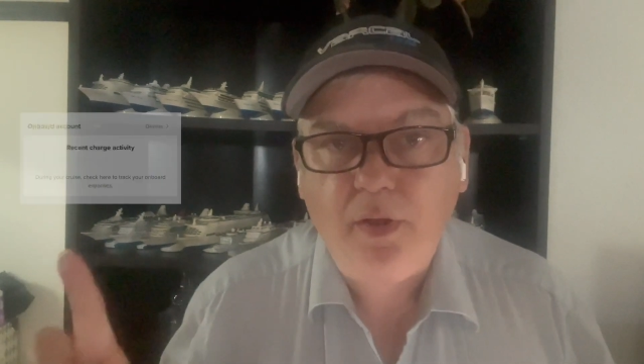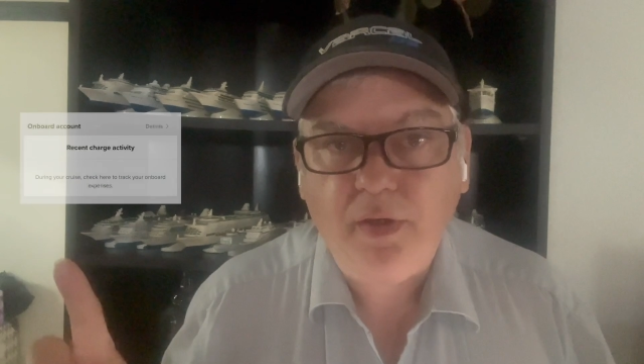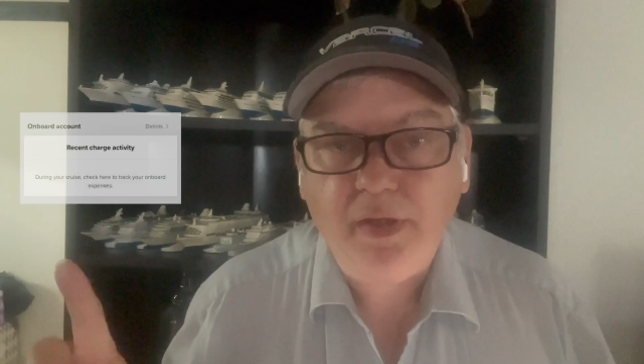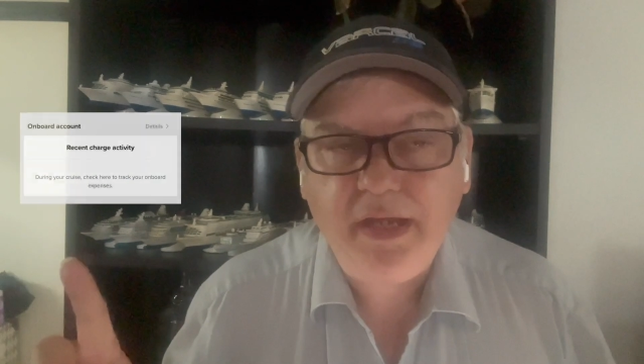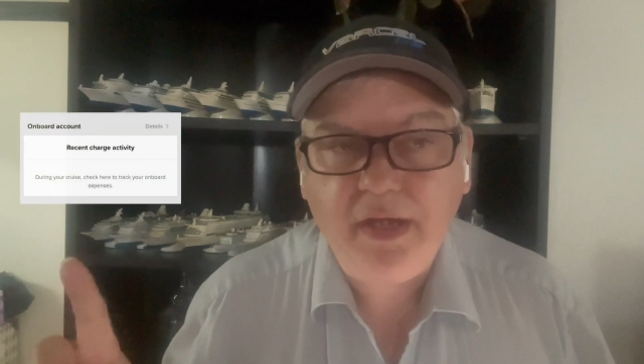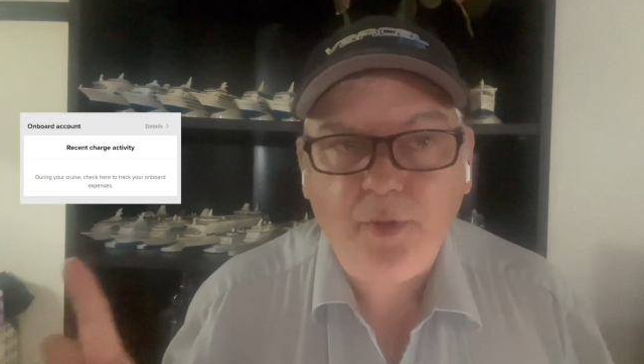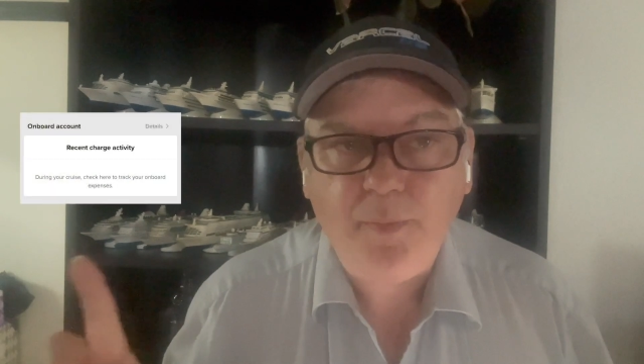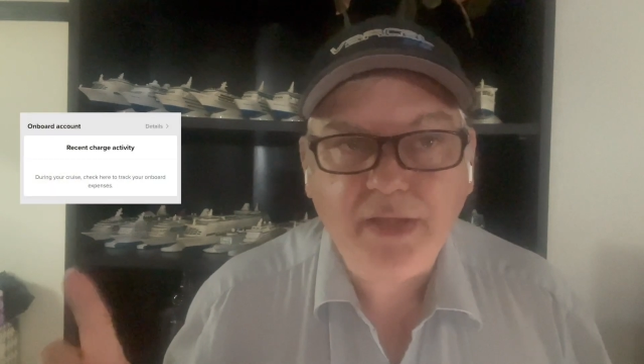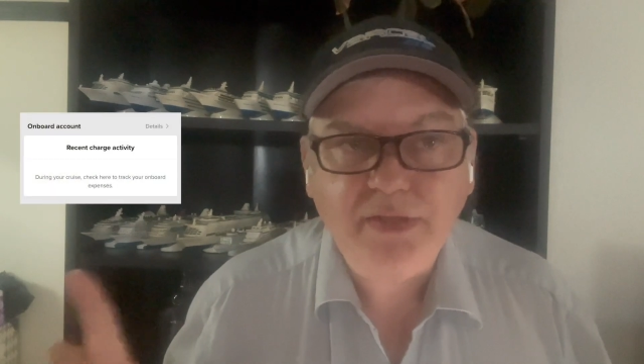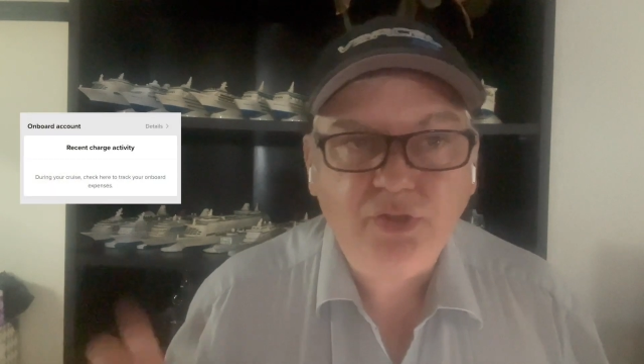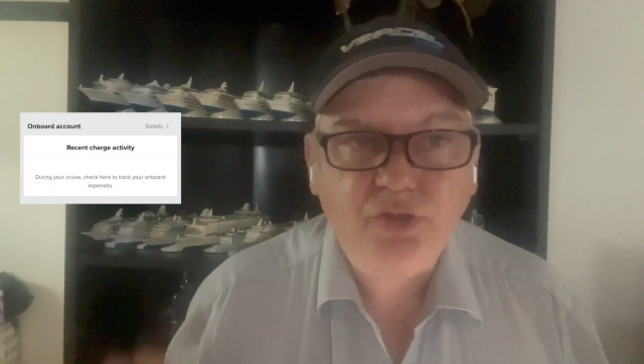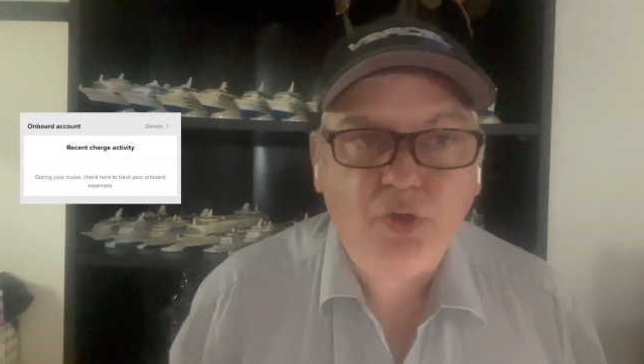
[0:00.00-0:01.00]
here
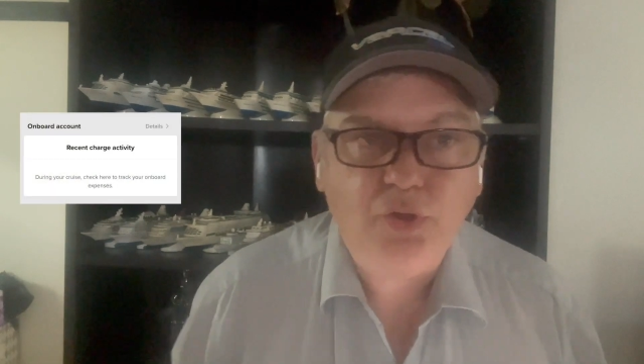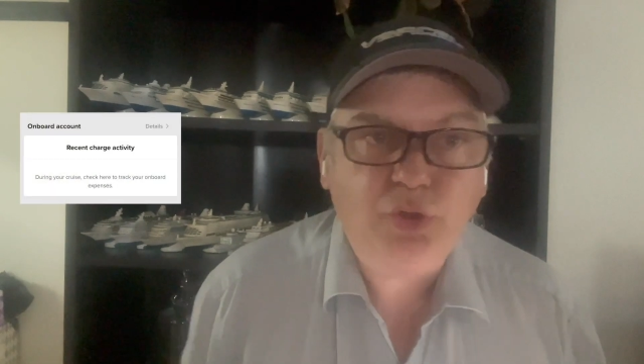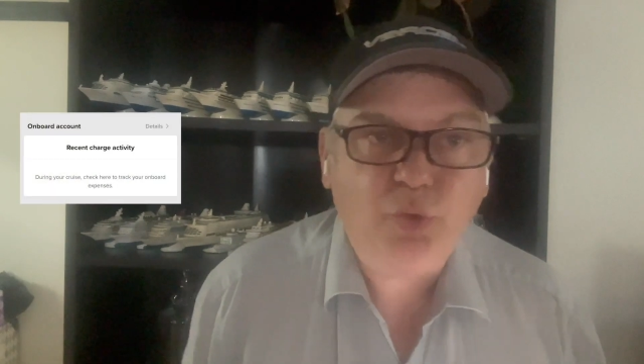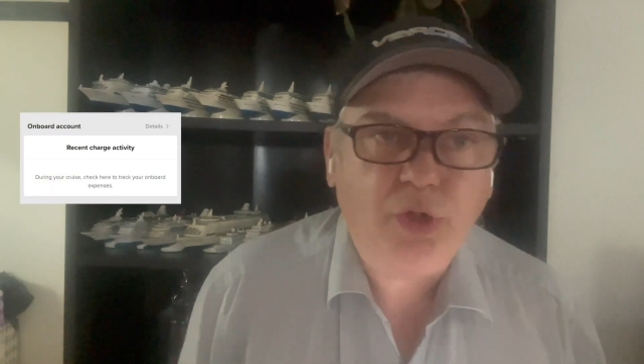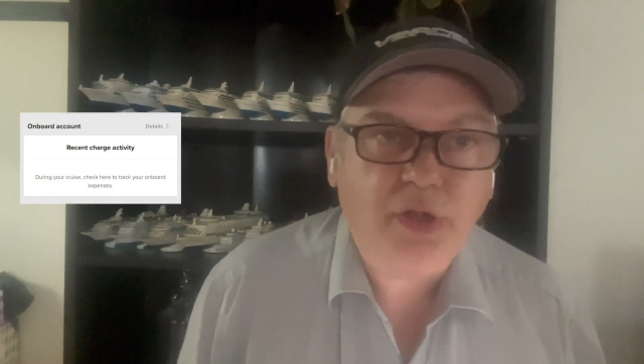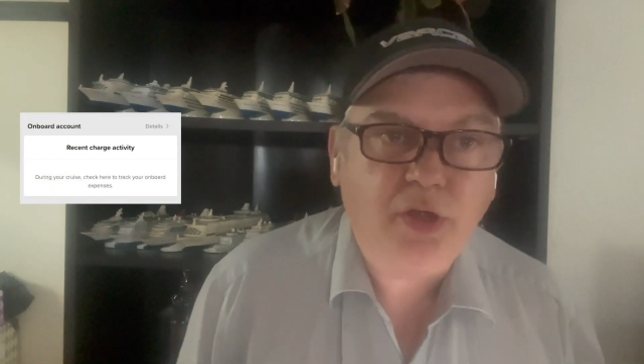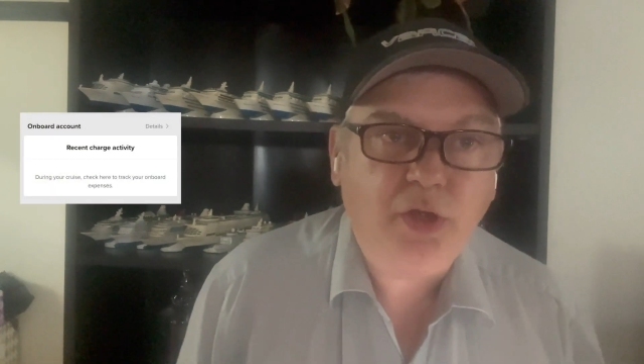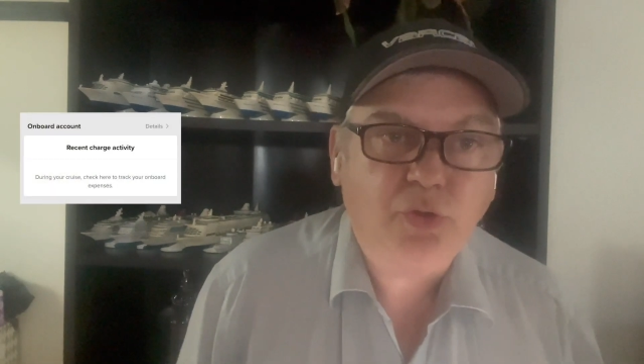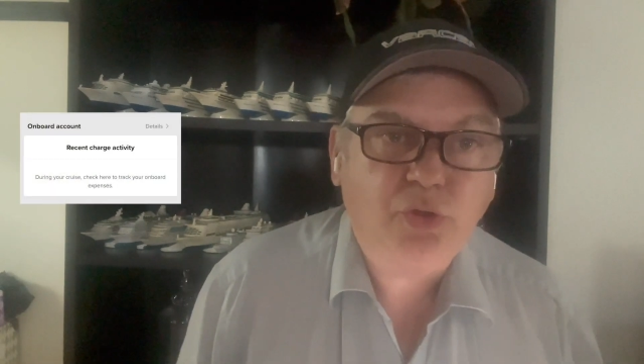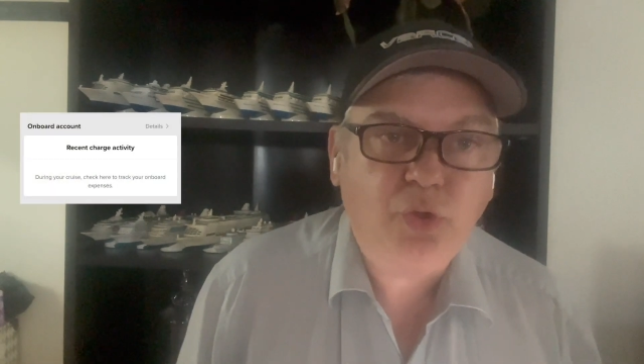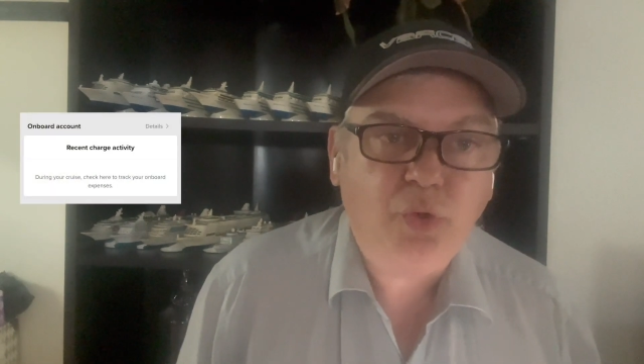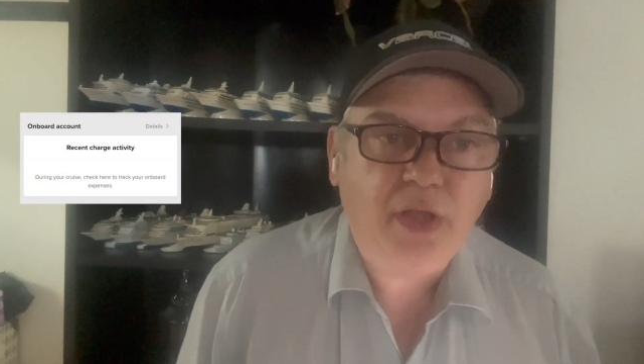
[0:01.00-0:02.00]
basically shows you where you can go
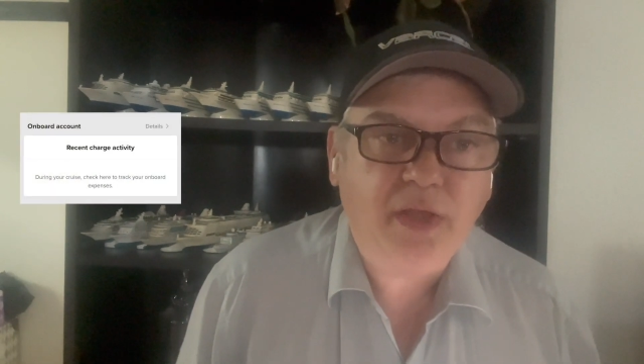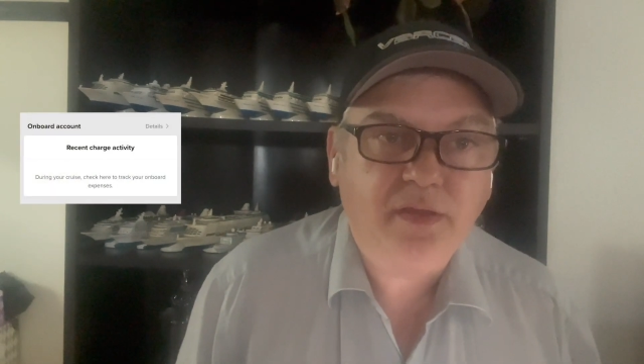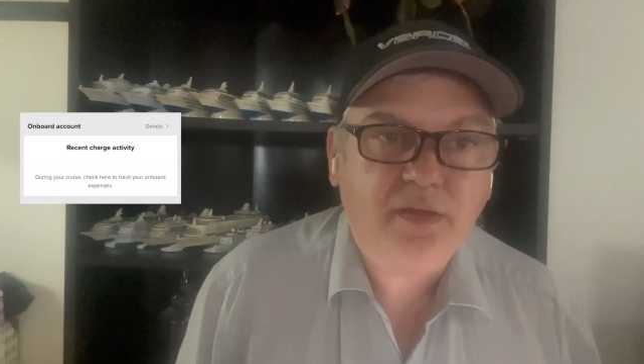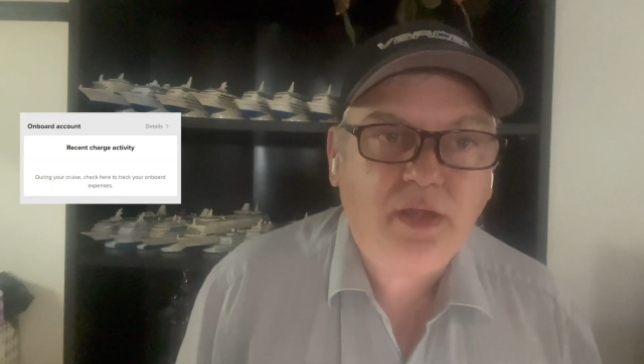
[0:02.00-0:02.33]
to and